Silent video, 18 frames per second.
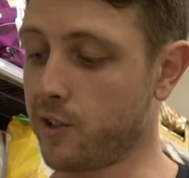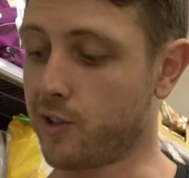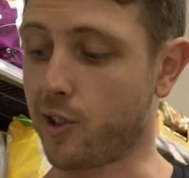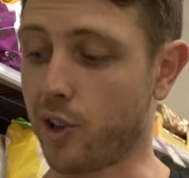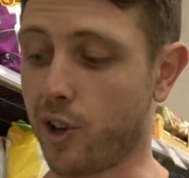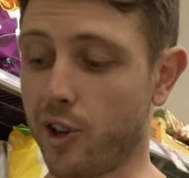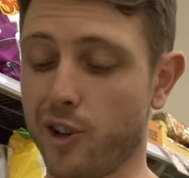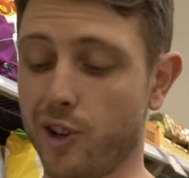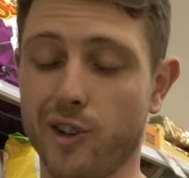
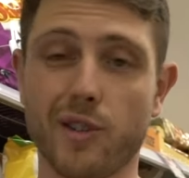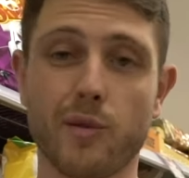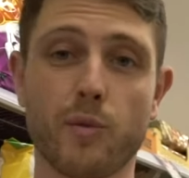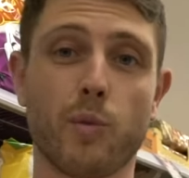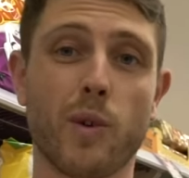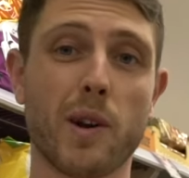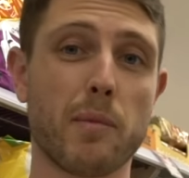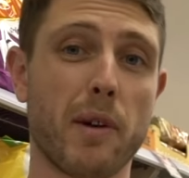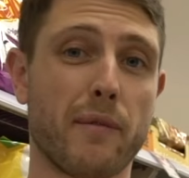So
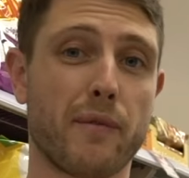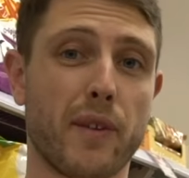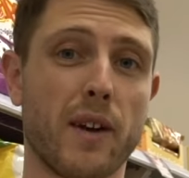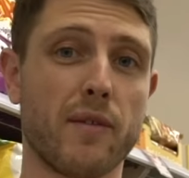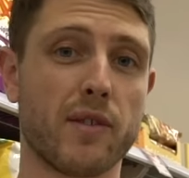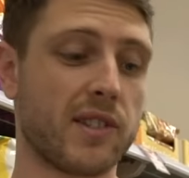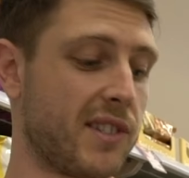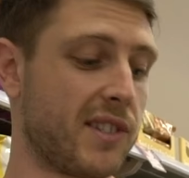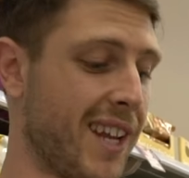one of my
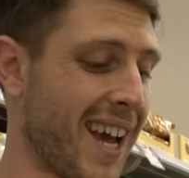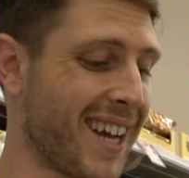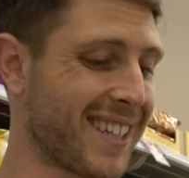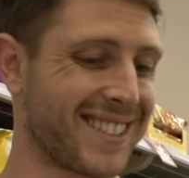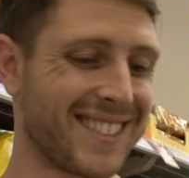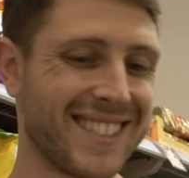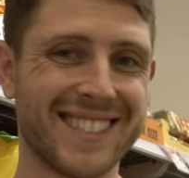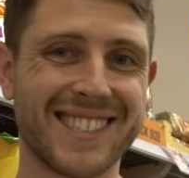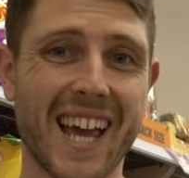favorite
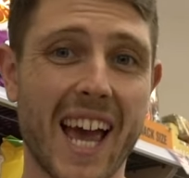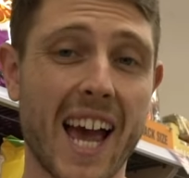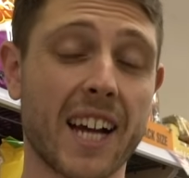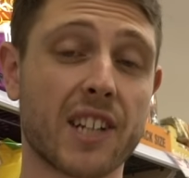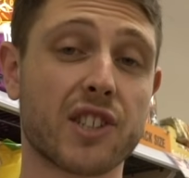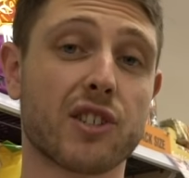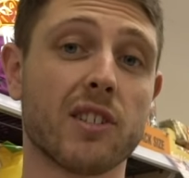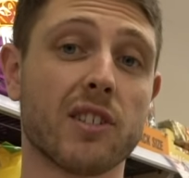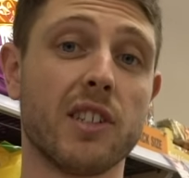snacks is
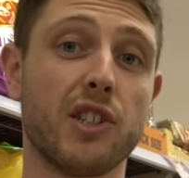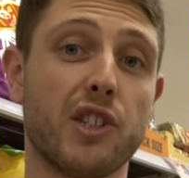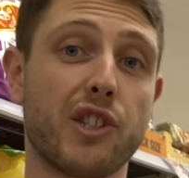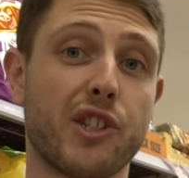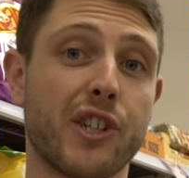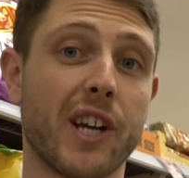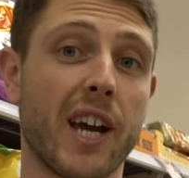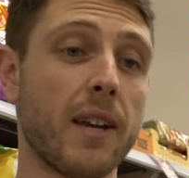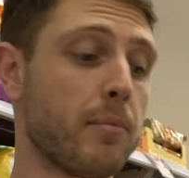actually
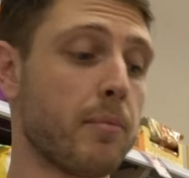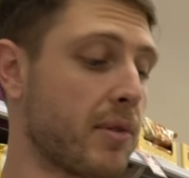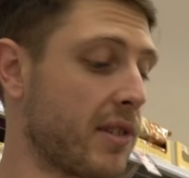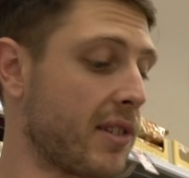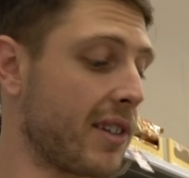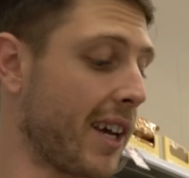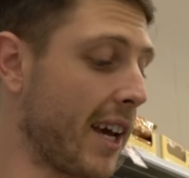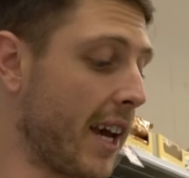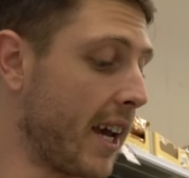
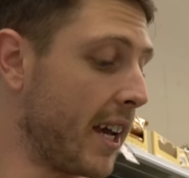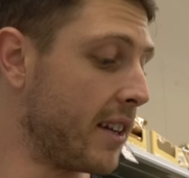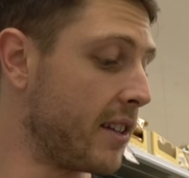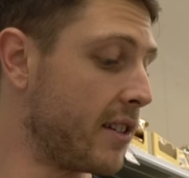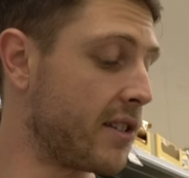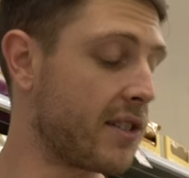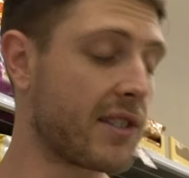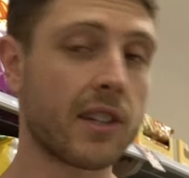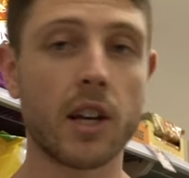shapes, and